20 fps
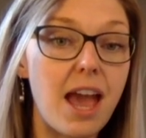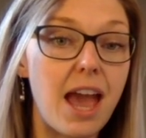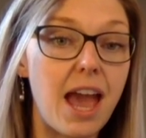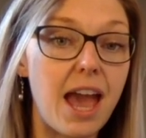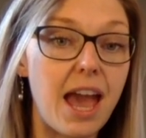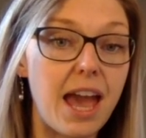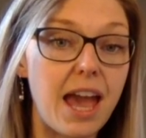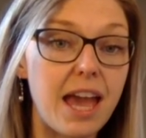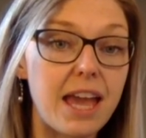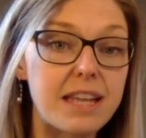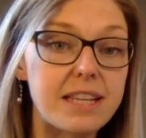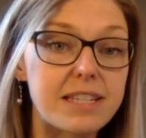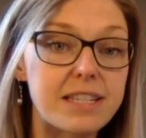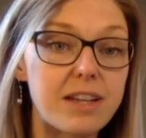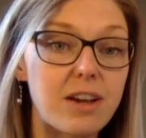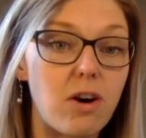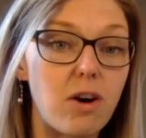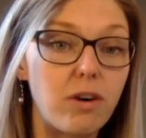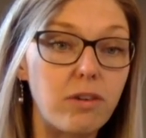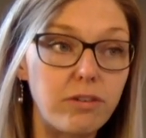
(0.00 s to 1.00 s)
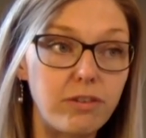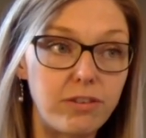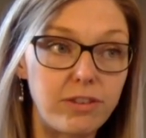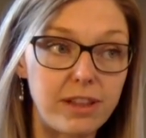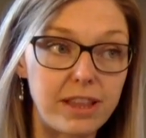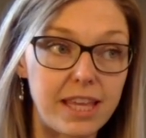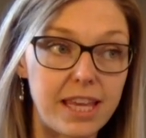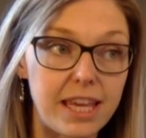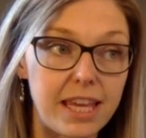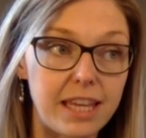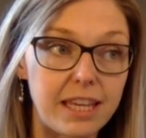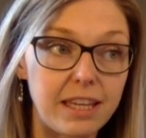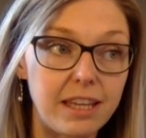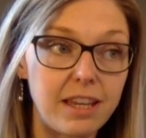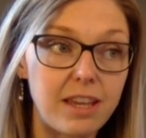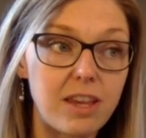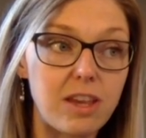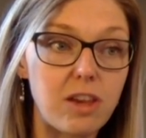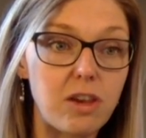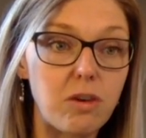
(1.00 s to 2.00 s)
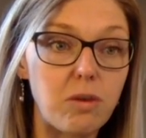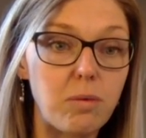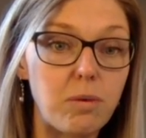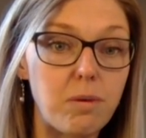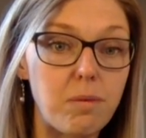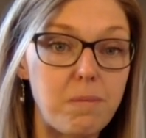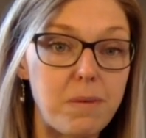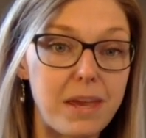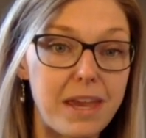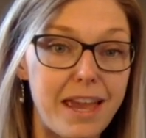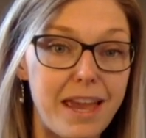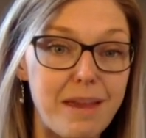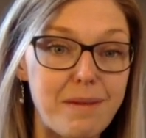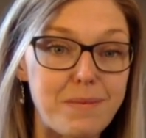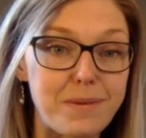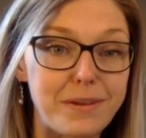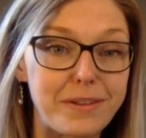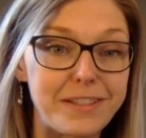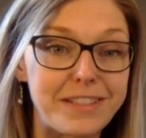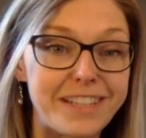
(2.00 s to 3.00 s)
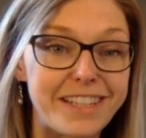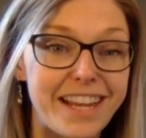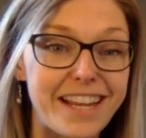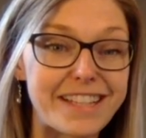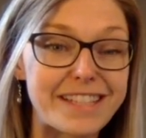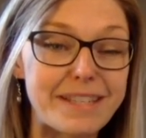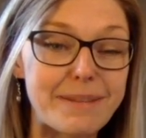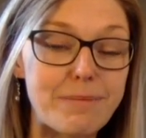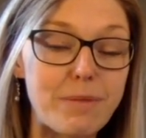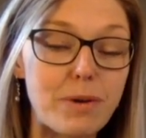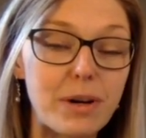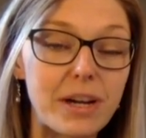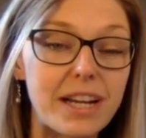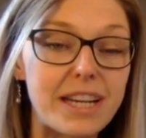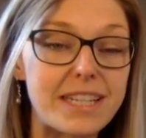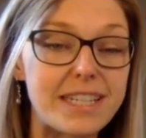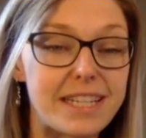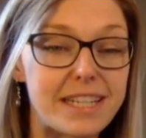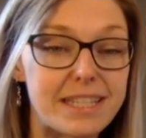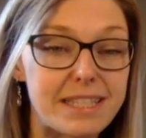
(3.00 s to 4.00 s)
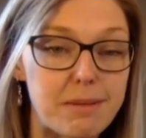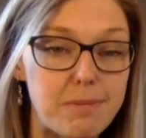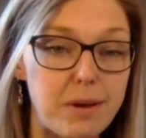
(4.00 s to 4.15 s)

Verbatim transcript: And hopefully you will be able to get some more ideas